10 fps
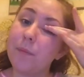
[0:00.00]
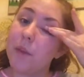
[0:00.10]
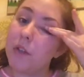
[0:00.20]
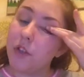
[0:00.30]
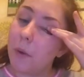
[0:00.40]

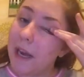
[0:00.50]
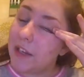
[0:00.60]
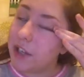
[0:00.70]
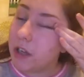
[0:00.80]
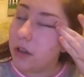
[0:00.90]
So I
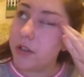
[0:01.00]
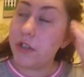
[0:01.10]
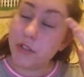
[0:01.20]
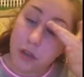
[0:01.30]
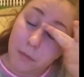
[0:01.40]
actually looked at
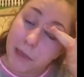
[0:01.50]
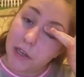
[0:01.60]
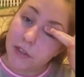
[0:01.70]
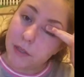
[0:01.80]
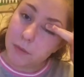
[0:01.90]
the song
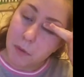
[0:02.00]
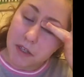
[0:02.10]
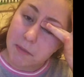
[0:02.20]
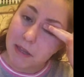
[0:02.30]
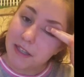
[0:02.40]
because there was
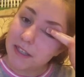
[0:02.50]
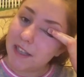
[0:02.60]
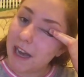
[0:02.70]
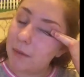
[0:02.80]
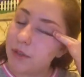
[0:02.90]
possibilities
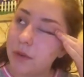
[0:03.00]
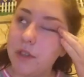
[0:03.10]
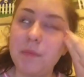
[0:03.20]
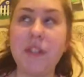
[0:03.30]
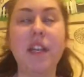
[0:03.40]
that I was going
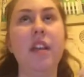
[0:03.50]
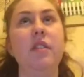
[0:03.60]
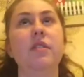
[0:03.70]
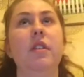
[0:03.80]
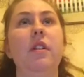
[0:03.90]
to be singing
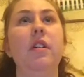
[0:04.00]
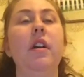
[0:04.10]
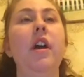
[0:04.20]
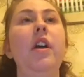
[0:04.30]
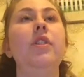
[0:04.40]
the song,
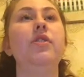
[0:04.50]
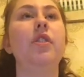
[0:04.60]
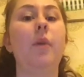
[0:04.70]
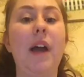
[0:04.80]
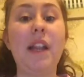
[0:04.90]

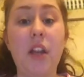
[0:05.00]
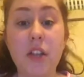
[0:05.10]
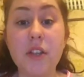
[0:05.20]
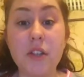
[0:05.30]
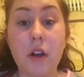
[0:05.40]
so I learnt
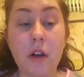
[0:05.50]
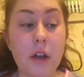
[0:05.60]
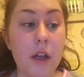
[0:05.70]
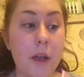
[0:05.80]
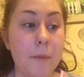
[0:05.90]
the song
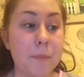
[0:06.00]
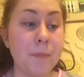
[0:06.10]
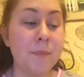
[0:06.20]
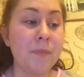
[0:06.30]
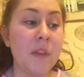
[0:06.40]
and
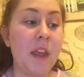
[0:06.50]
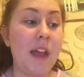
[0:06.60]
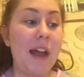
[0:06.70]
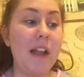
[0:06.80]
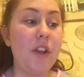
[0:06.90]

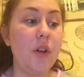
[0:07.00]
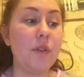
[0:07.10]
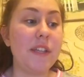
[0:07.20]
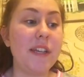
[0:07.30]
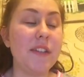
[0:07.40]

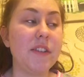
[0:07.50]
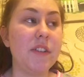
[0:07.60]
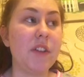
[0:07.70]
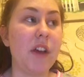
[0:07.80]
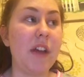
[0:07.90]

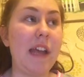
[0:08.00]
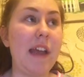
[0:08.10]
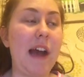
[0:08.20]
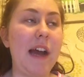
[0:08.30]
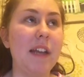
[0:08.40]
noticed that it
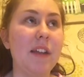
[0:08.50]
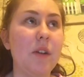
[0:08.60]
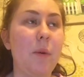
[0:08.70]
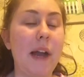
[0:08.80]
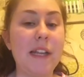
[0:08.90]
had
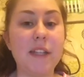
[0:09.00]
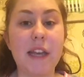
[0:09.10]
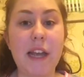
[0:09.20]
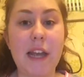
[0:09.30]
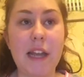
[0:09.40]
quite
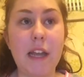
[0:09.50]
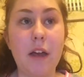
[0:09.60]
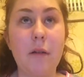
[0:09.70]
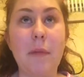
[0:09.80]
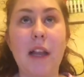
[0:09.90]
a
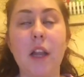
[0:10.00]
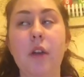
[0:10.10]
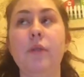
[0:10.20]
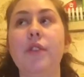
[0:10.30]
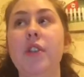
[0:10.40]

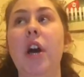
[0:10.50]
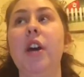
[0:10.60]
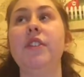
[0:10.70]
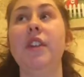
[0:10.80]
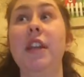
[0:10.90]
mellow
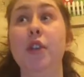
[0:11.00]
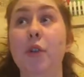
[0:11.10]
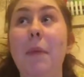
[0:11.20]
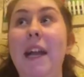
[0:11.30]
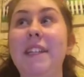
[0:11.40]
start and then
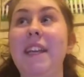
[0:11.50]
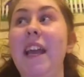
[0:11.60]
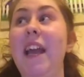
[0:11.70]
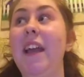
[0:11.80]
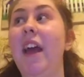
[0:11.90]

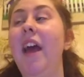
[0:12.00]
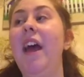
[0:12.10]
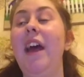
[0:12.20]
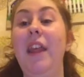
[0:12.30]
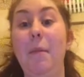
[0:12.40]
dramatic
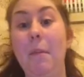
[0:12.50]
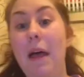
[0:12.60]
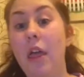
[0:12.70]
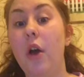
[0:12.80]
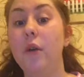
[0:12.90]
and then
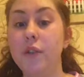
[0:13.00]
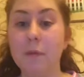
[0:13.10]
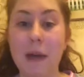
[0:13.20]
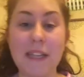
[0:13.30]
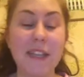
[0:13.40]
mellow and
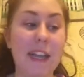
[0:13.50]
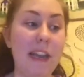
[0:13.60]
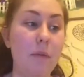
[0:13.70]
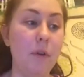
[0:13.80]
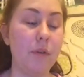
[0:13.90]
dramatic, and
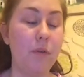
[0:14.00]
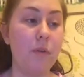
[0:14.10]
it would